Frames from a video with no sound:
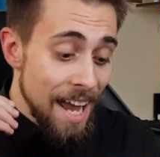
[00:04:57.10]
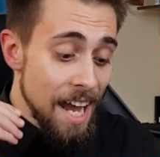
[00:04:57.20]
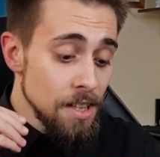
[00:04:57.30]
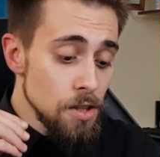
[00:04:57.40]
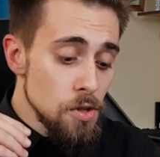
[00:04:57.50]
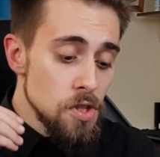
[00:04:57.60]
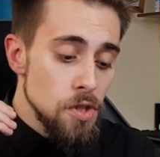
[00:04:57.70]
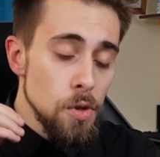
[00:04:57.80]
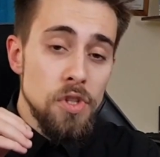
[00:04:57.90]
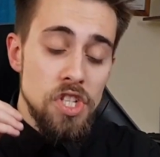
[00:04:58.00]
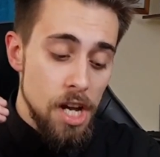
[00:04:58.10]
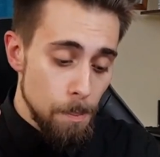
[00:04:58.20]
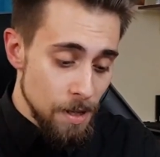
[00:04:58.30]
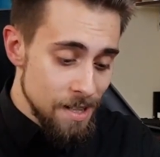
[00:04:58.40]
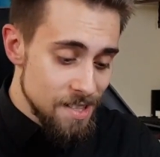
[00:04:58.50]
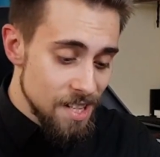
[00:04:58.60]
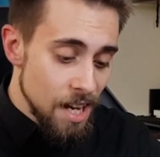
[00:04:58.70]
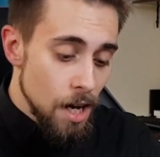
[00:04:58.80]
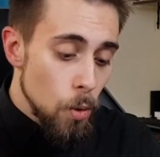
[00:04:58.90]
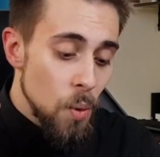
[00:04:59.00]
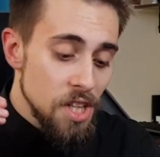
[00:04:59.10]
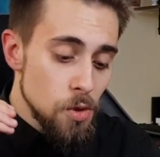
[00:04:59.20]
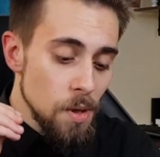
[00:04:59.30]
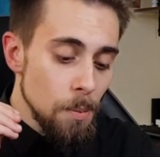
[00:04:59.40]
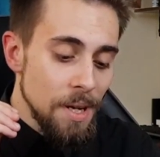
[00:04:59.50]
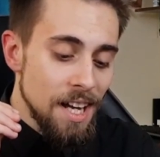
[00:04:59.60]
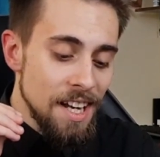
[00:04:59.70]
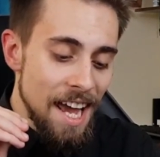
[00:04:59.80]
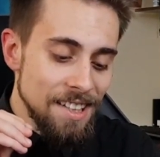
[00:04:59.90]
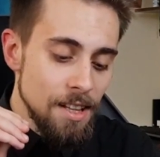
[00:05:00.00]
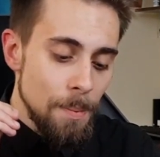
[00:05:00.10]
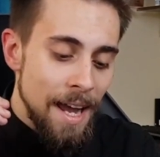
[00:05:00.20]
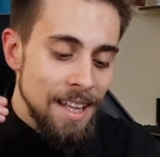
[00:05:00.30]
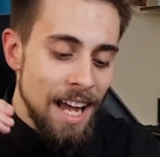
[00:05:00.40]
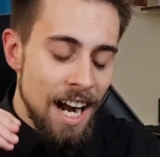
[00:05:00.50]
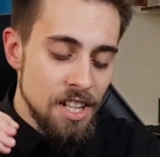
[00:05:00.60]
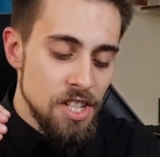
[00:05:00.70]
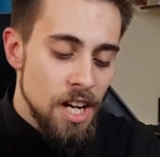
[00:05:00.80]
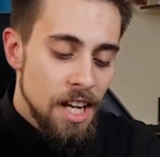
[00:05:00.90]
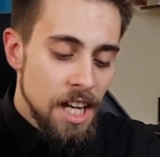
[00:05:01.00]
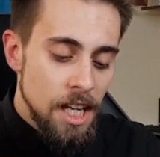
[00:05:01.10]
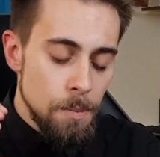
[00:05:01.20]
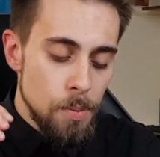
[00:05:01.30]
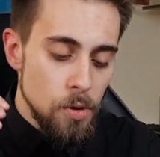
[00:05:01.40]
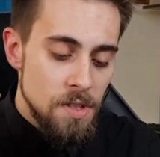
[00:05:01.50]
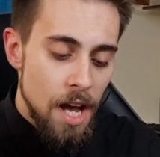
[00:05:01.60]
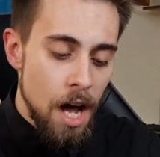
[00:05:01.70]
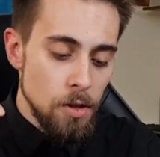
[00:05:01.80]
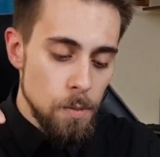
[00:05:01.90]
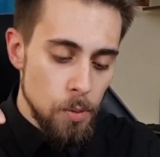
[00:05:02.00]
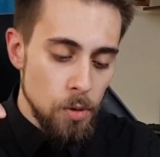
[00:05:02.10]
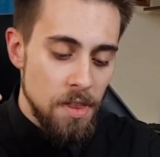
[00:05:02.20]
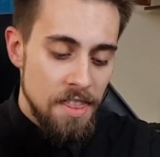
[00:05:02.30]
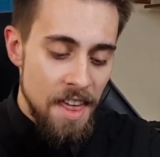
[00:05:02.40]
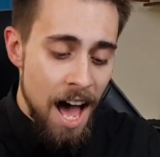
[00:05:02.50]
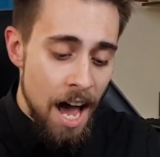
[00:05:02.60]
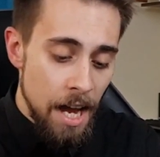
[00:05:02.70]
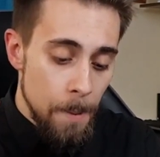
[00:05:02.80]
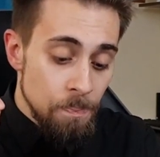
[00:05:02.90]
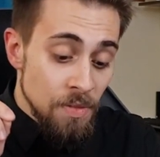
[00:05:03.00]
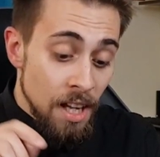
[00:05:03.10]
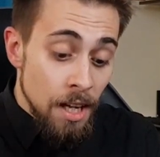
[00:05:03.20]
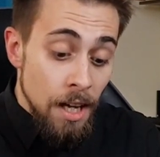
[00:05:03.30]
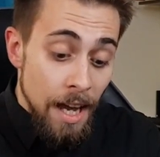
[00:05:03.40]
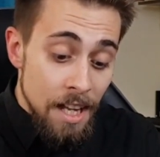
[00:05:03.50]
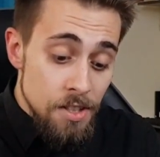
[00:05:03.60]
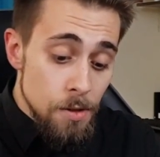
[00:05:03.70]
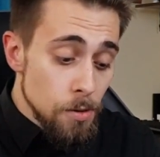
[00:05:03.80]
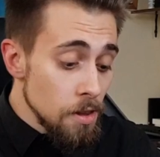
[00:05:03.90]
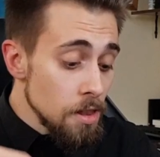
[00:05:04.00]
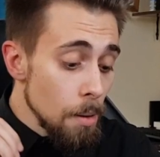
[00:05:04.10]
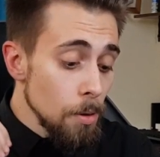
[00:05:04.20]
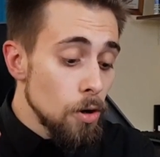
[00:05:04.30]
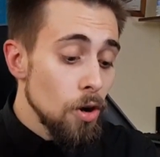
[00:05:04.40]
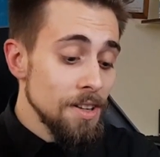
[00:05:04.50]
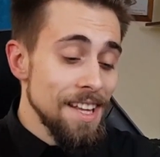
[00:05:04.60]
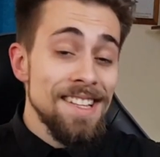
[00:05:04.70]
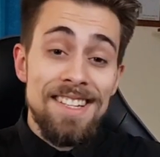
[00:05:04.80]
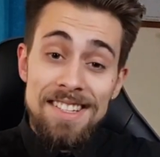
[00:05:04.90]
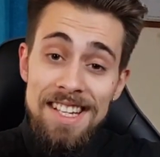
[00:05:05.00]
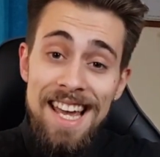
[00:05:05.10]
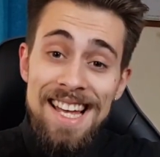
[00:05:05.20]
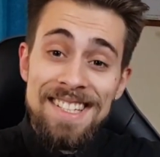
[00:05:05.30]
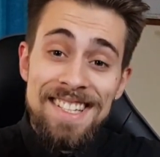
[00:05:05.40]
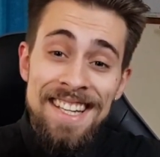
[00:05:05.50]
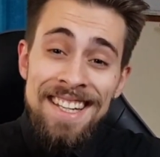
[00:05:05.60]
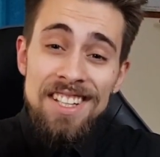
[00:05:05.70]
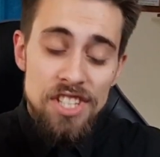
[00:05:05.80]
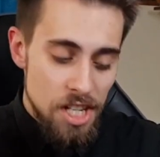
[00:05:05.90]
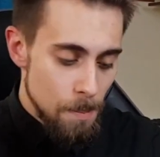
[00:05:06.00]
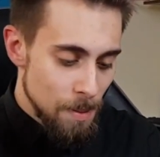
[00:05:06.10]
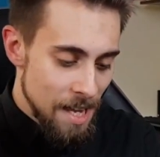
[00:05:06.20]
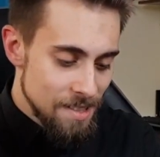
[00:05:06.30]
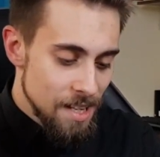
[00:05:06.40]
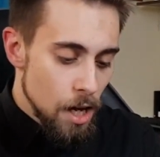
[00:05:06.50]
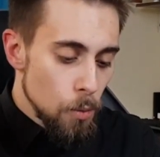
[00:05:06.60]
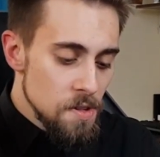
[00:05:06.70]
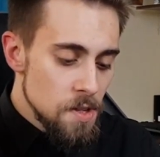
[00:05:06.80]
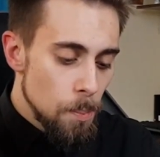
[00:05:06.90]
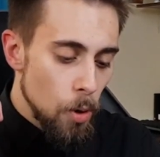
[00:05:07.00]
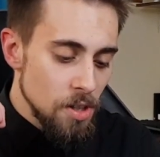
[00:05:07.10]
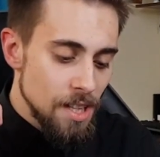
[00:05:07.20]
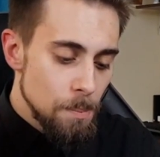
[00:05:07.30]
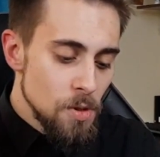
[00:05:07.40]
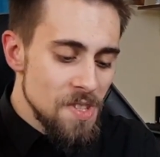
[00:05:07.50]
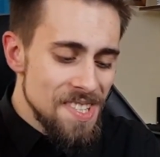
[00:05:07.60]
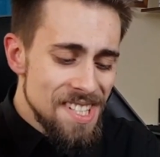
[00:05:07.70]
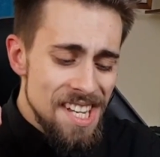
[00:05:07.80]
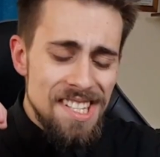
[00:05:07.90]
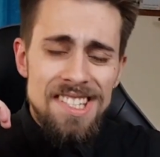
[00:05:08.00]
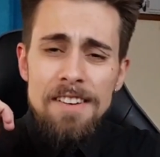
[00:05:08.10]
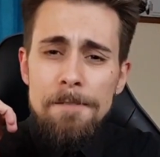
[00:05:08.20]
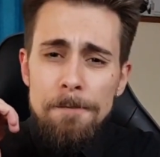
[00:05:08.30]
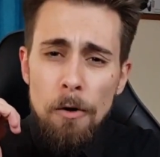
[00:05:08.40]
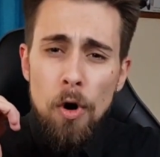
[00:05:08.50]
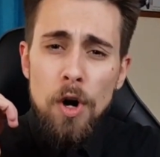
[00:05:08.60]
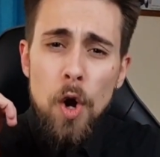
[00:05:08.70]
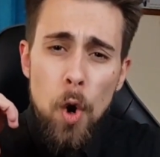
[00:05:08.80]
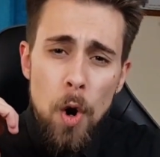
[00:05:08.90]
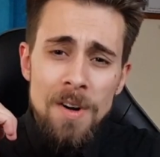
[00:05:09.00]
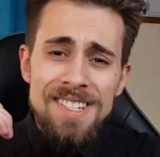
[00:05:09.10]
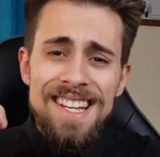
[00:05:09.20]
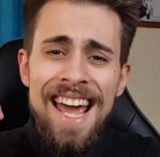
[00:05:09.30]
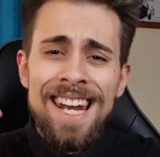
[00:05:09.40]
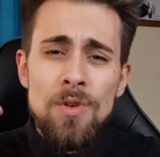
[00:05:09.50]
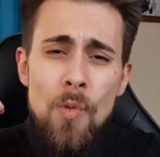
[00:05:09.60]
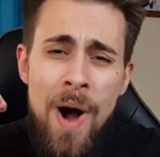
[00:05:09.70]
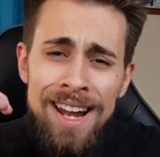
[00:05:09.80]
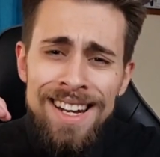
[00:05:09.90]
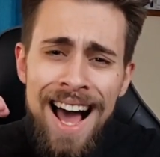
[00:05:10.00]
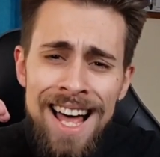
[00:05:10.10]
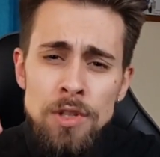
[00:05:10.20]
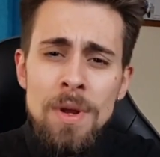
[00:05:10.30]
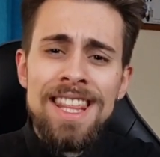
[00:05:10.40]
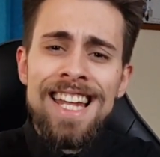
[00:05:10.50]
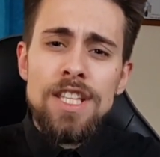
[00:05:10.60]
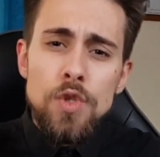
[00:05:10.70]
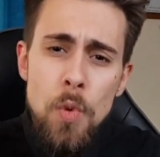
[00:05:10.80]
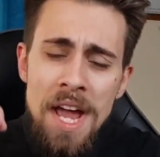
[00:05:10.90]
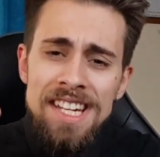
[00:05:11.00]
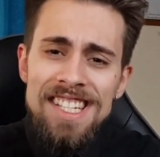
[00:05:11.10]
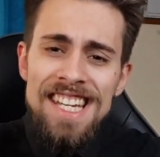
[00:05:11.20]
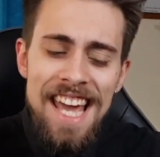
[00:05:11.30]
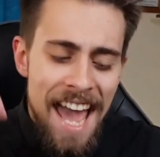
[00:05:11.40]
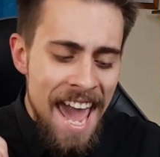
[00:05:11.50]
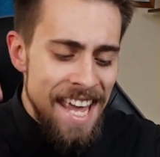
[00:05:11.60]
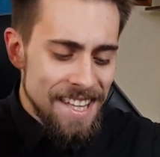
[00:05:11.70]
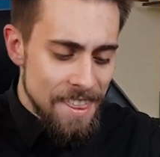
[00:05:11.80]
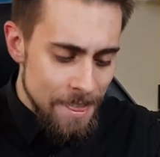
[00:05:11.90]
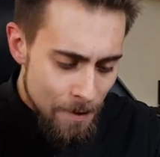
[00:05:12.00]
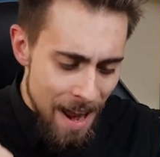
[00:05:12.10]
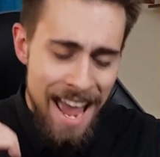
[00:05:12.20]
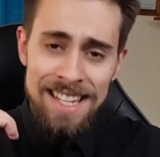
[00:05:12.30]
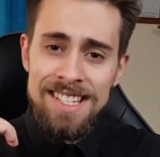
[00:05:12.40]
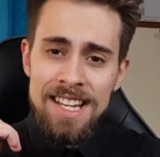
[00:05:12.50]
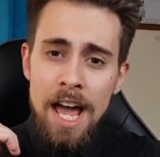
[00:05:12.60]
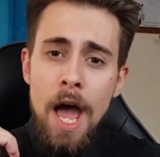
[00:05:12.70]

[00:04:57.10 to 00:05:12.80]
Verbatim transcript: and use two chiplets which will be connected by a large input-output die. And due double core density, a single chiplet will support up to 64 cores and 128 threads.